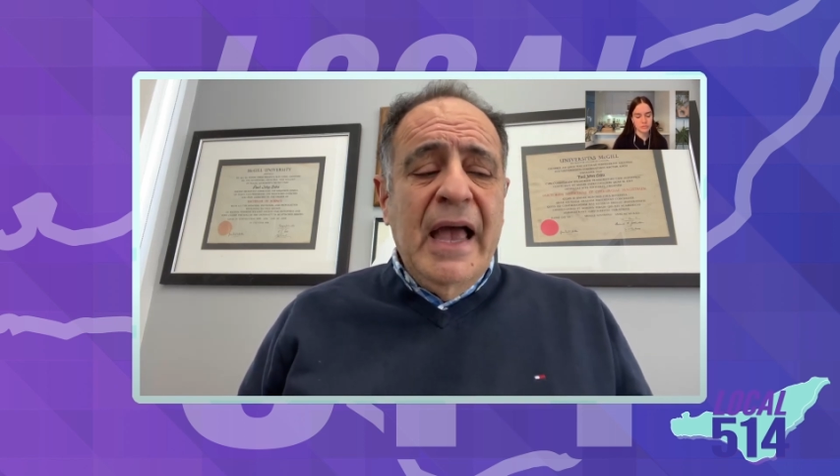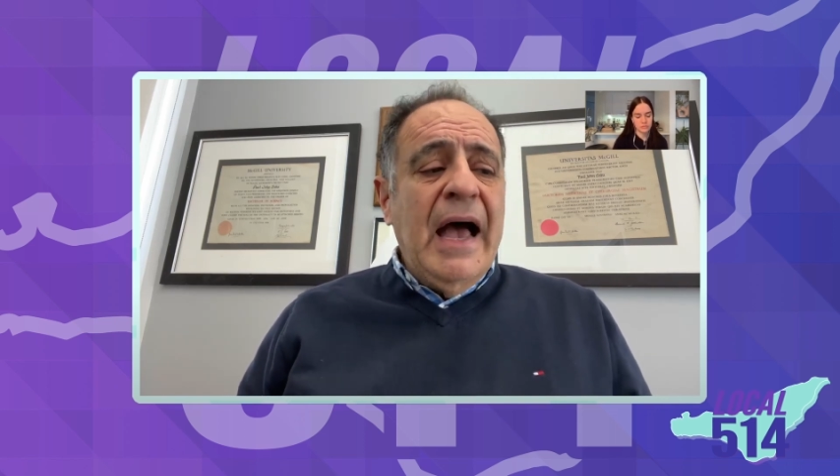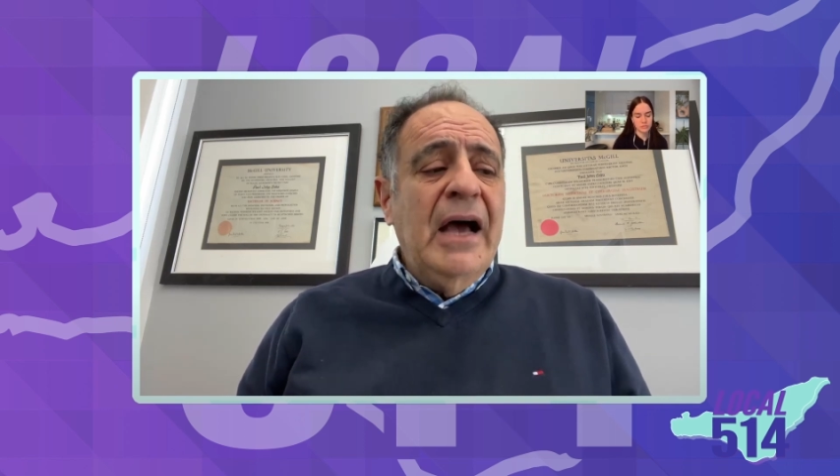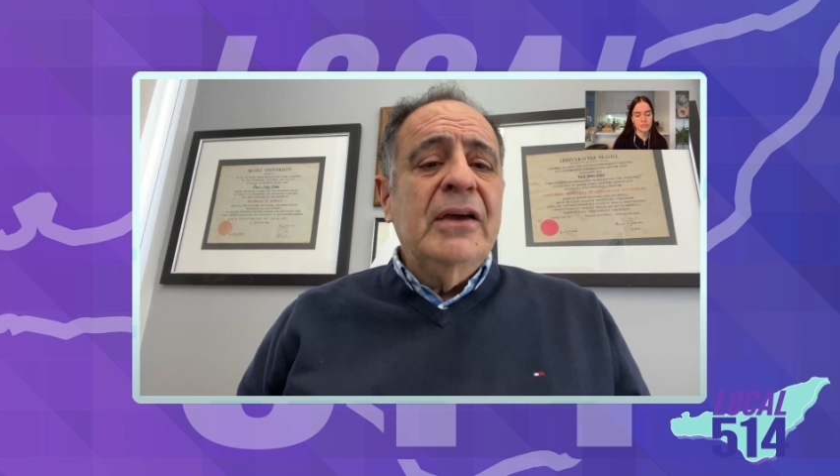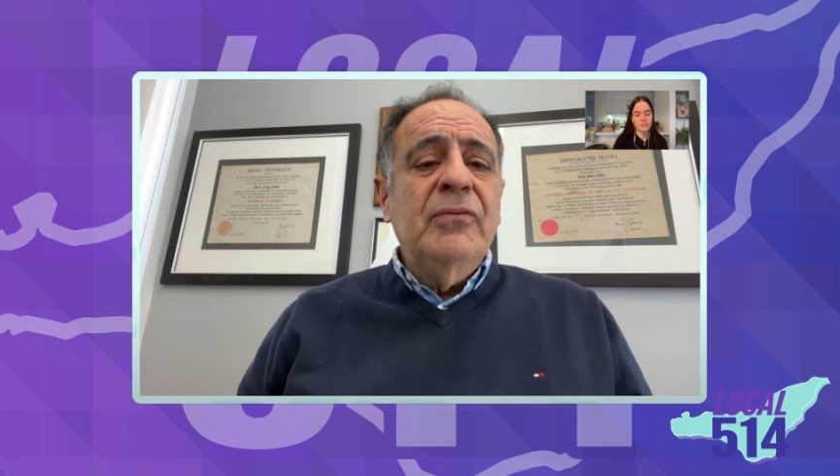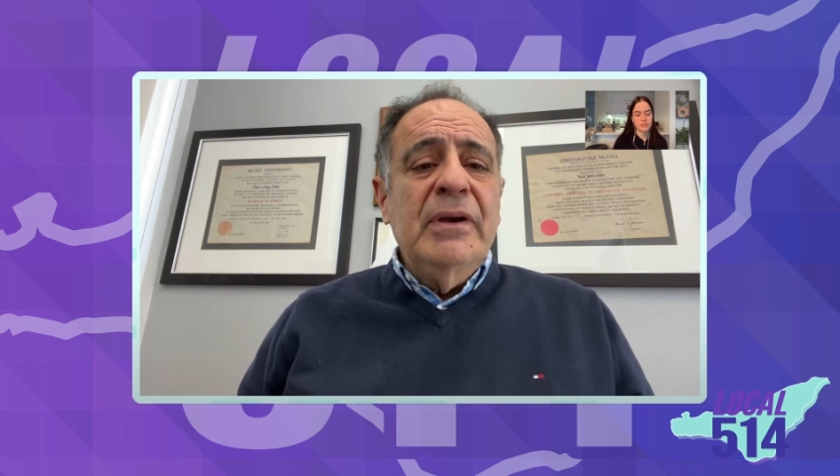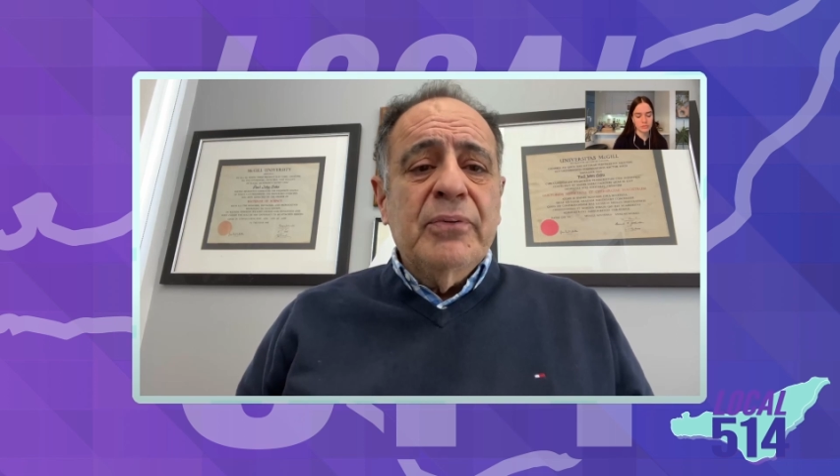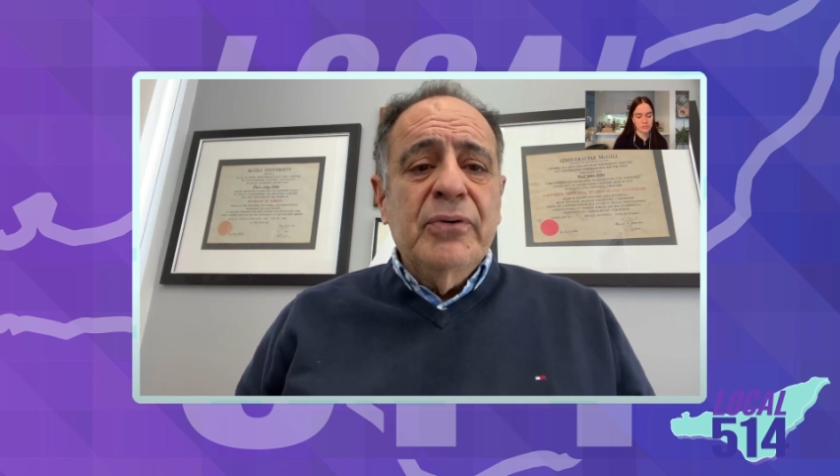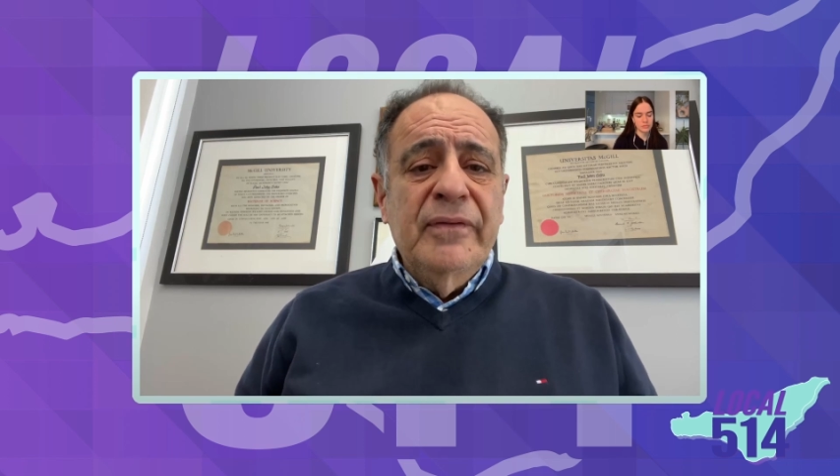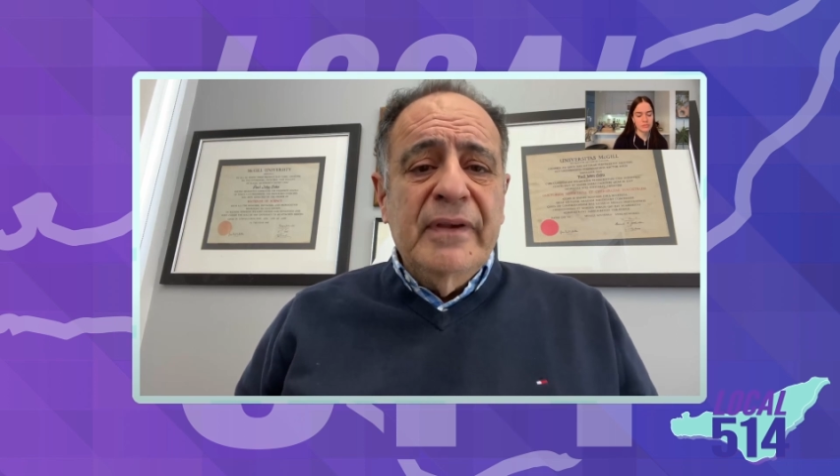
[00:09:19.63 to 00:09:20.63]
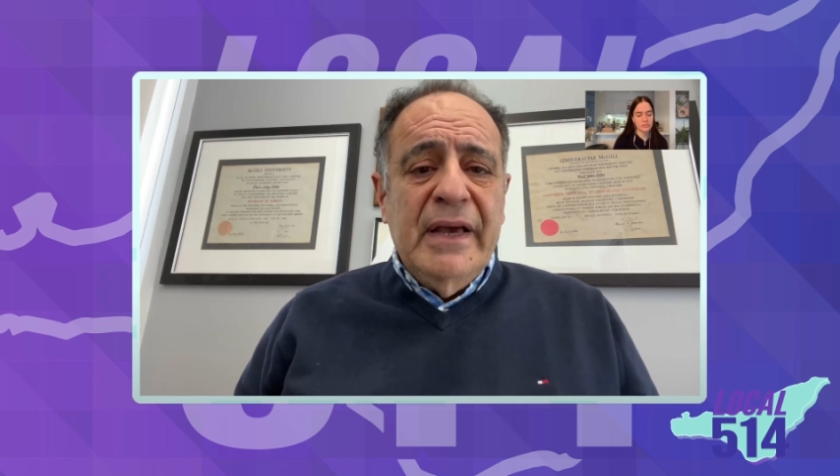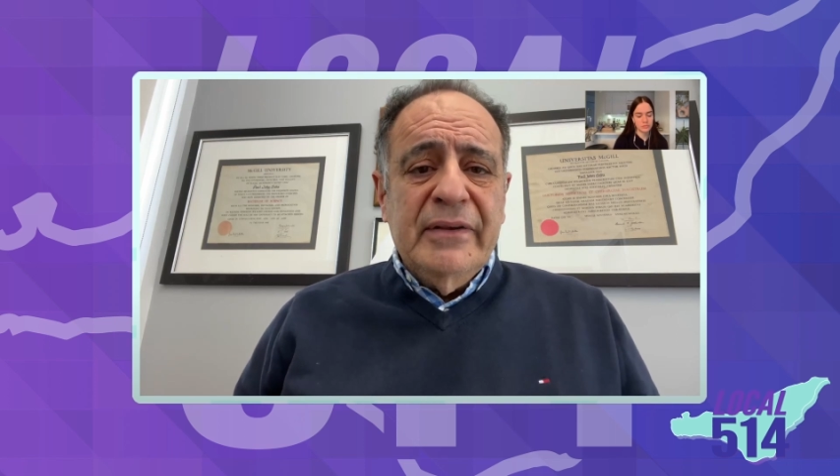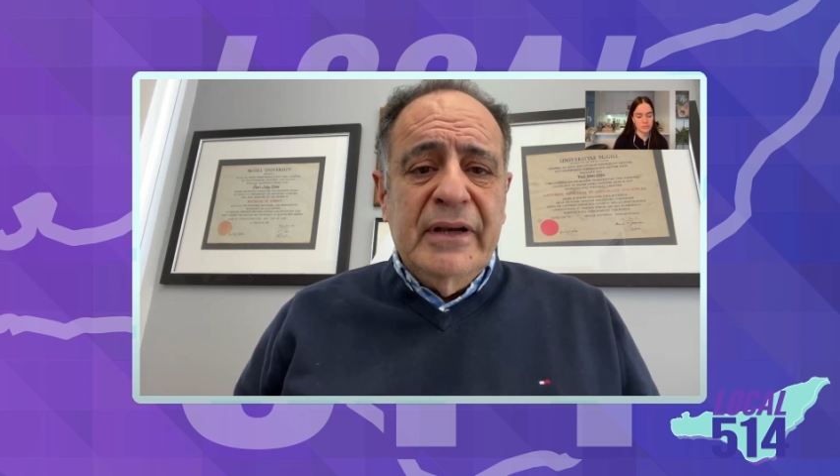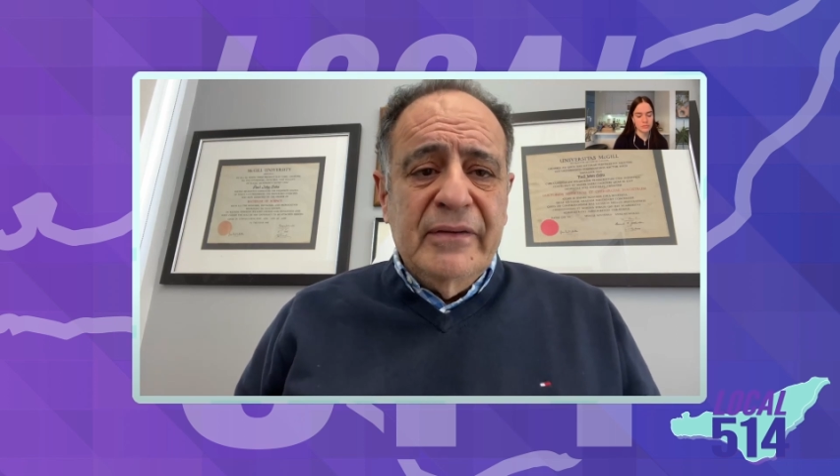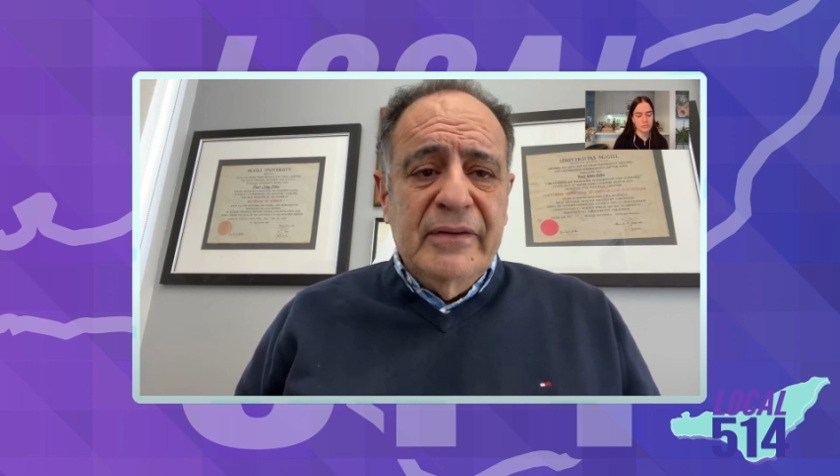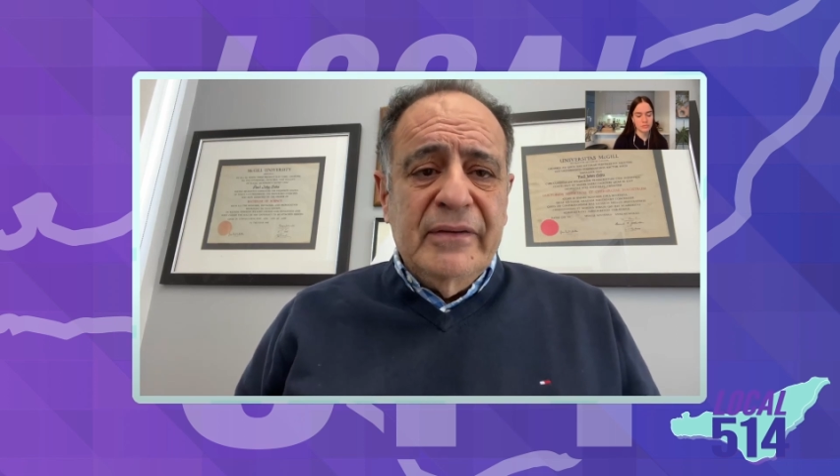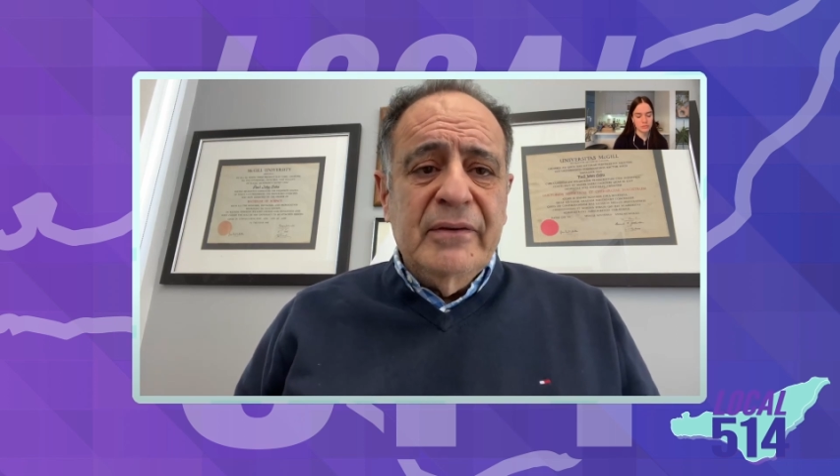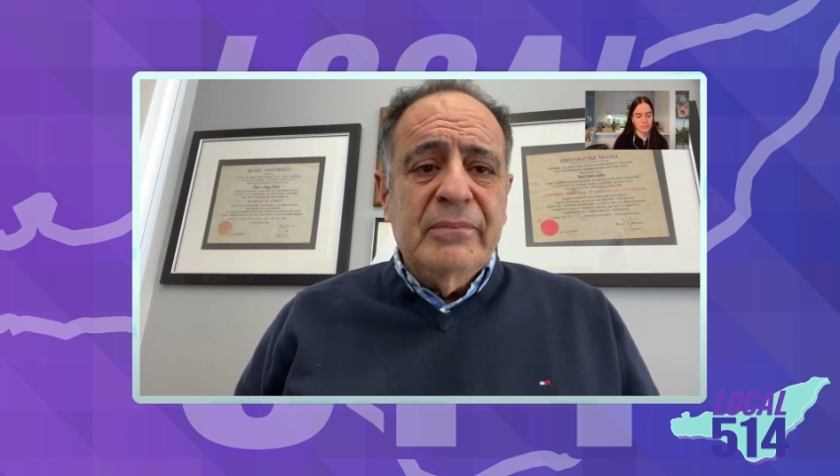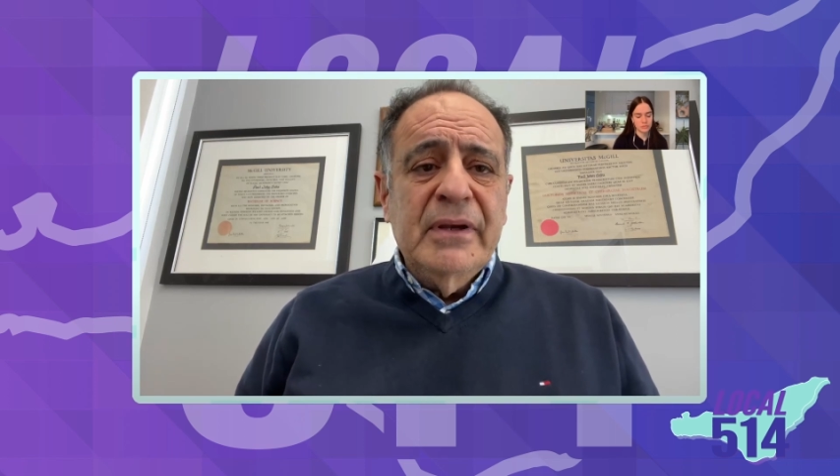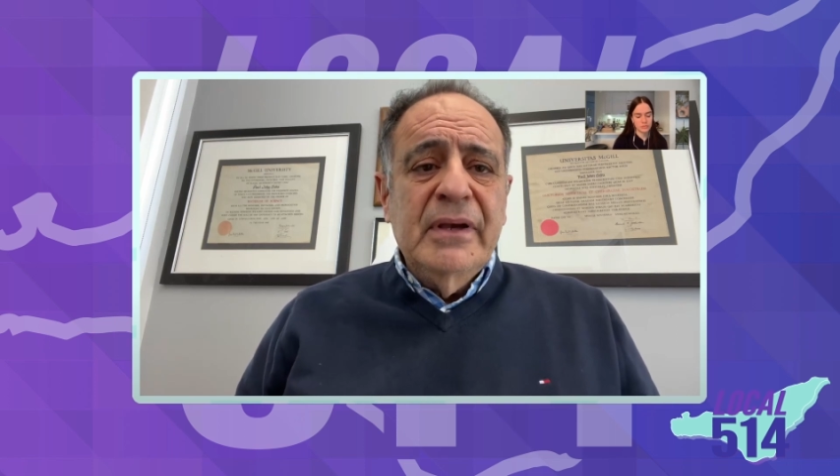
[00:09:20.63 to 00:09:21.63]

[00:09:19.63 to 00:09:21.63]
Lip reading: how can we improve the healthcare system.